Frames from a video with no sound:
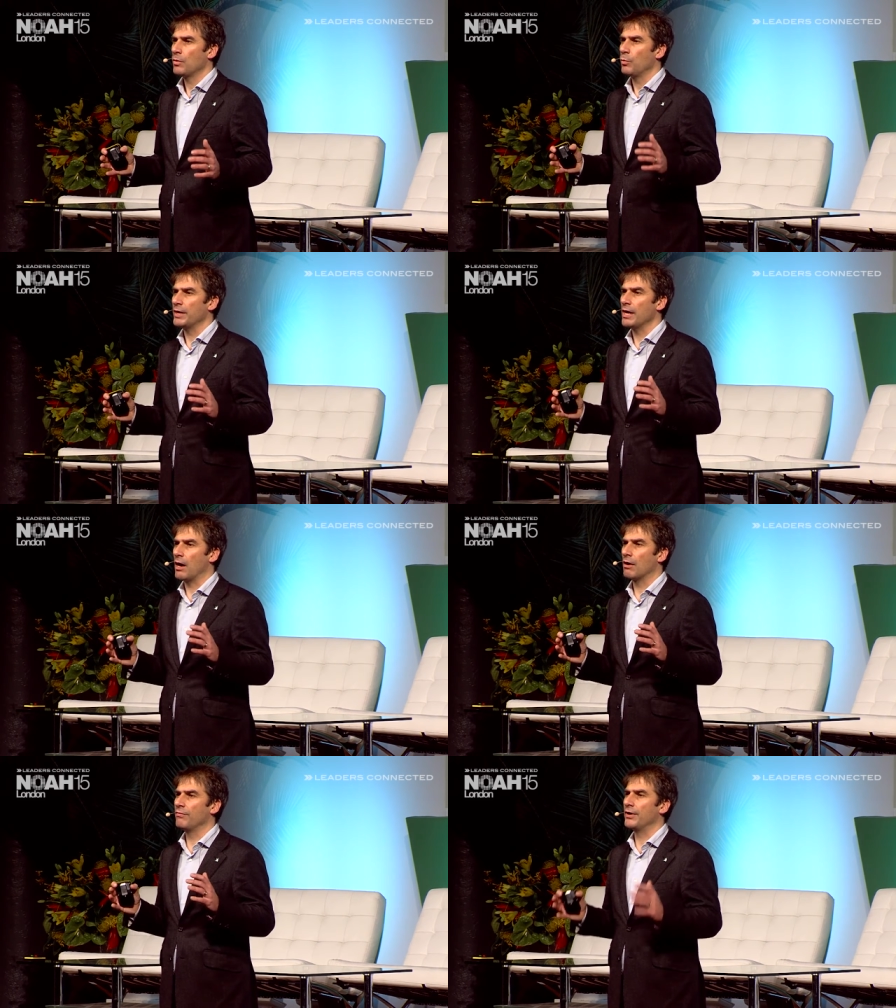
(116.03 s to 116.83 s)
We
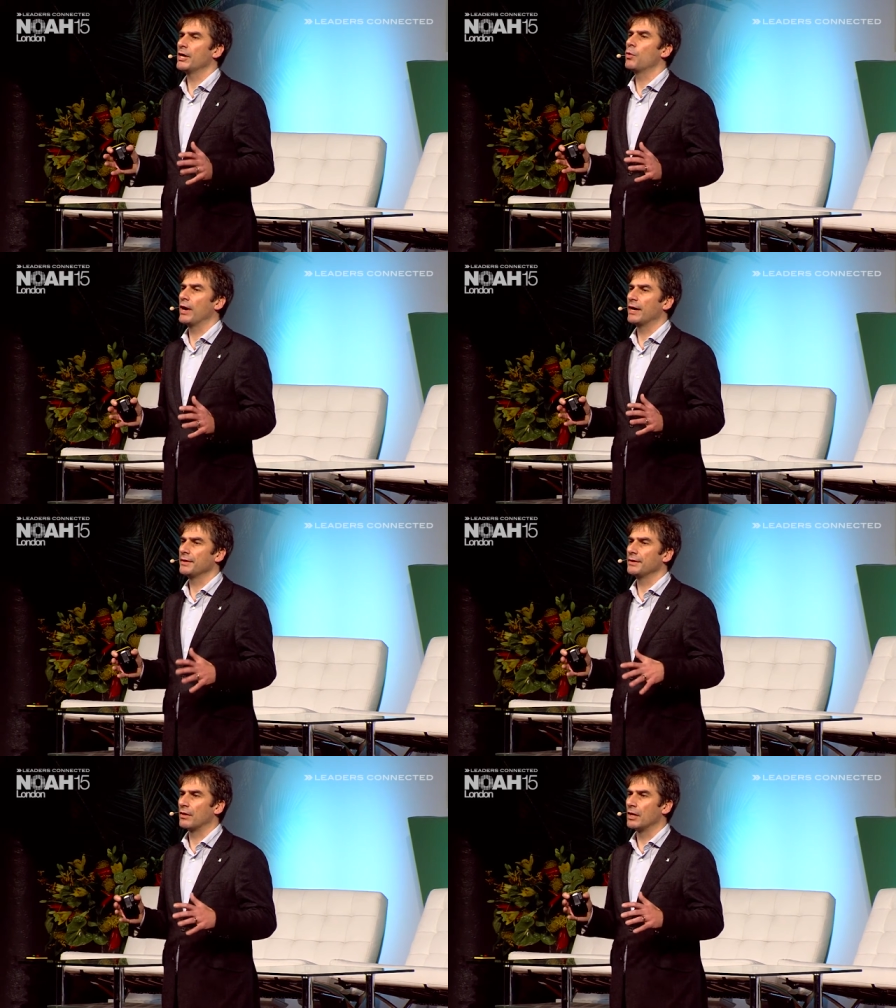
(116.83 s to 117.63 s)
are very aware
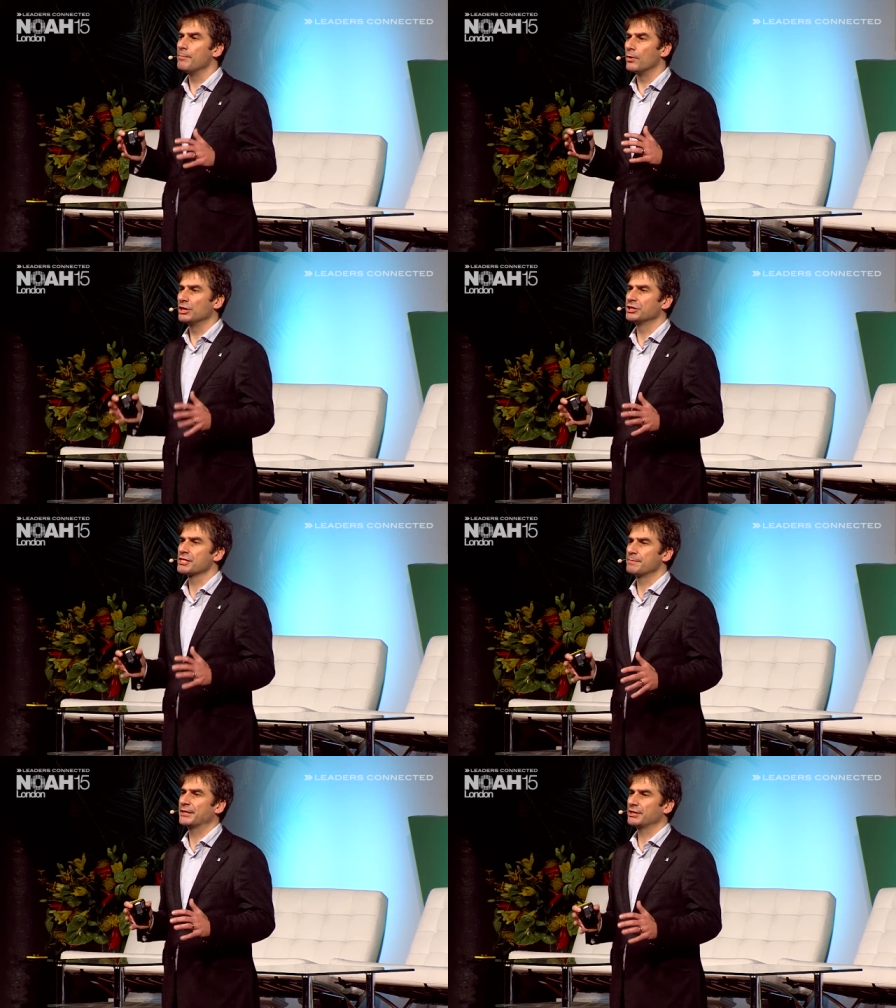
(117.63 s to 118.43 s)
that there are emerging
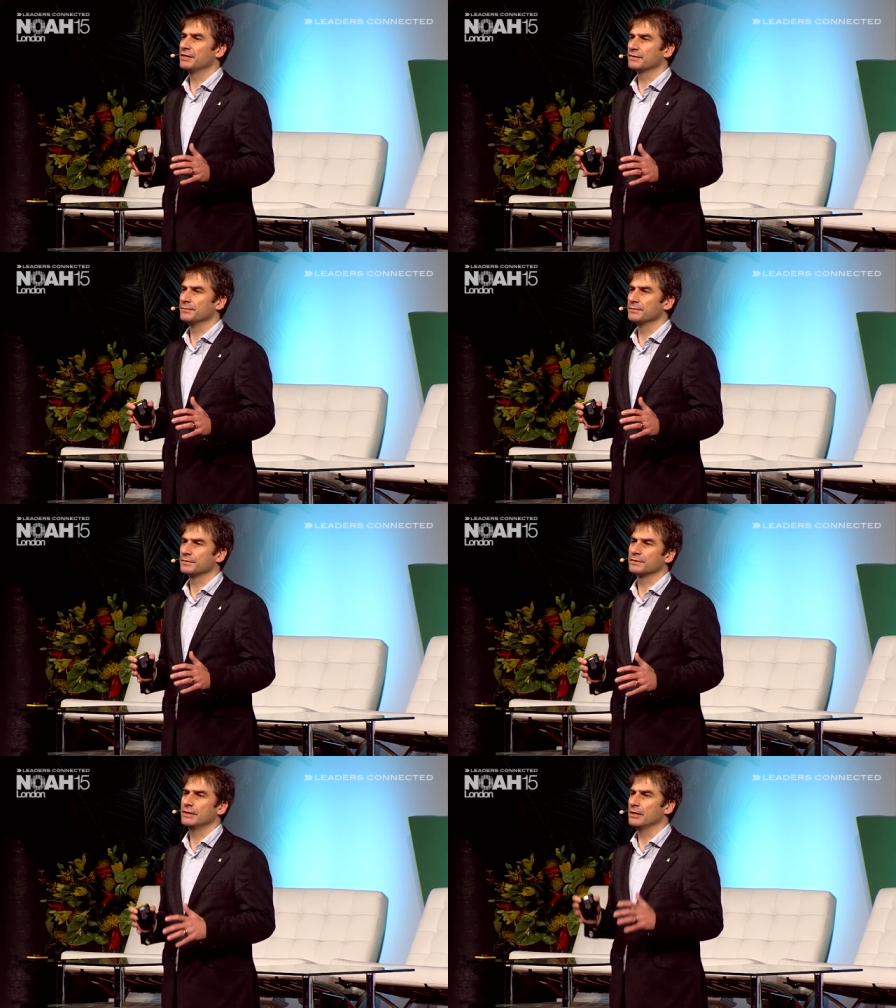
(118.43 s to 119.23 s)

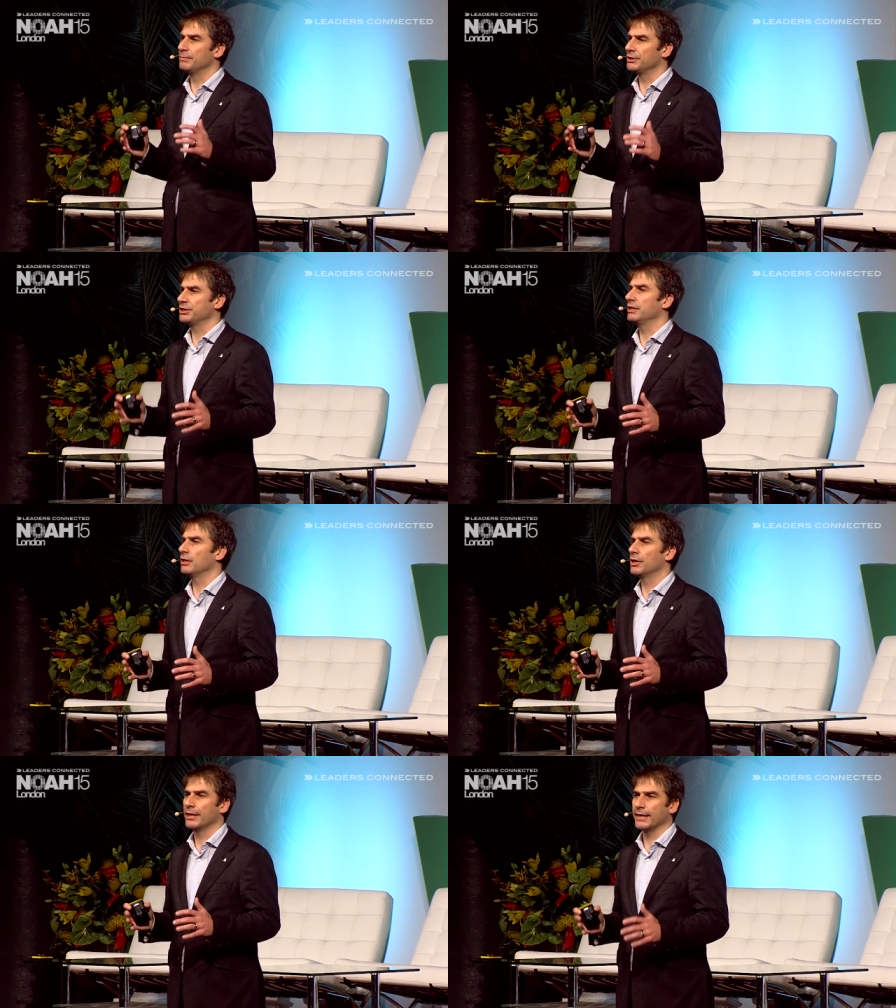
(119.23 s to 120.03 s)
specialisms in machine
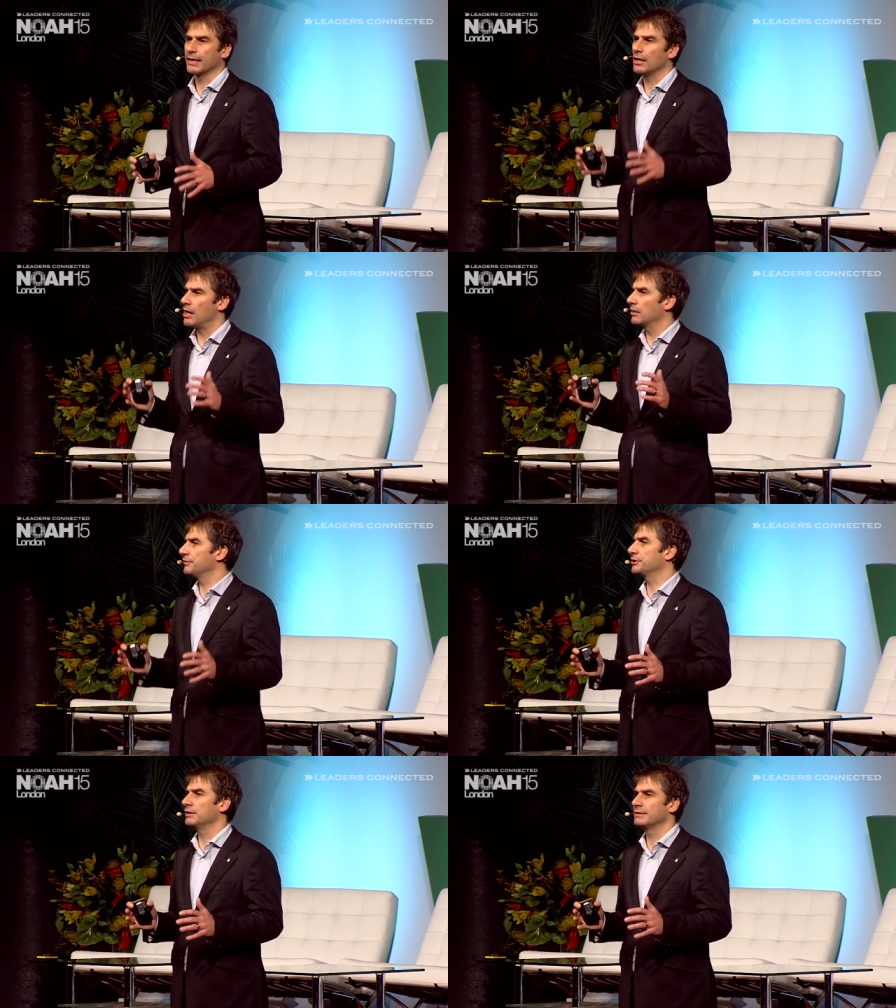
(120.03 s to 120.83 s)
learning,
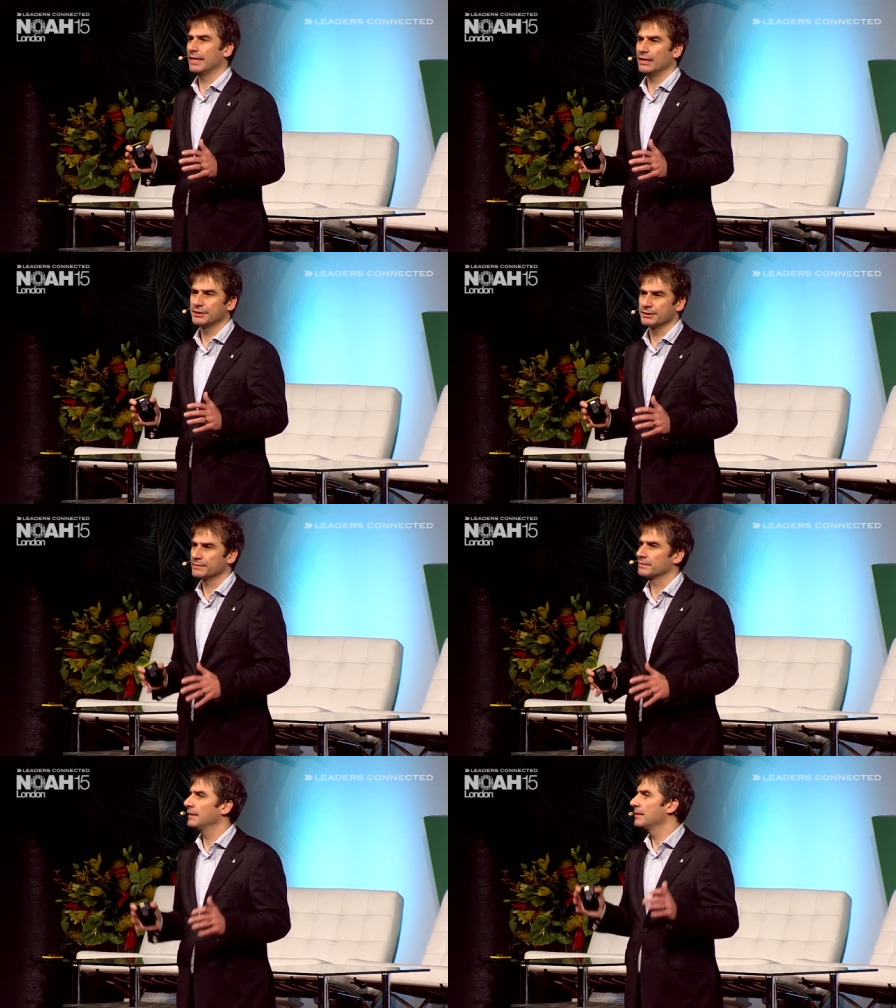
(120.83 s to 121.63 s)
artificial
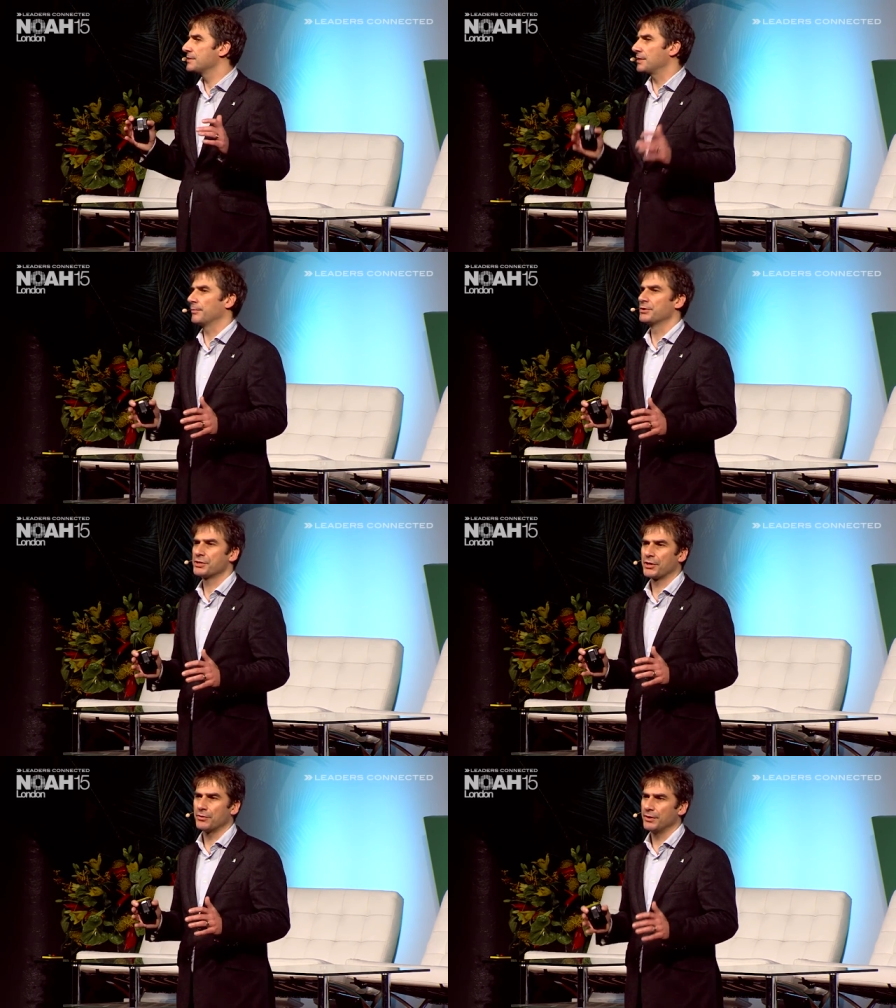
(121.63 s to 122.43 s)
intelligence,
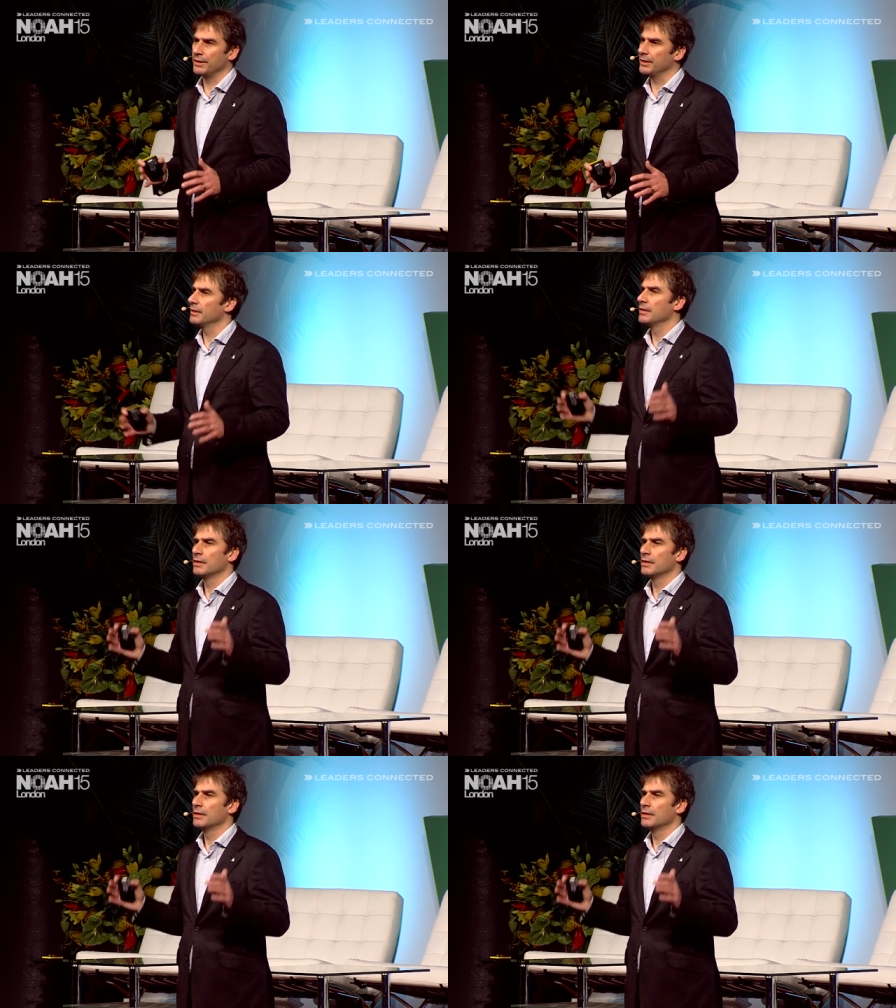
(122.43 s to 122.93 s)
cybersecurity,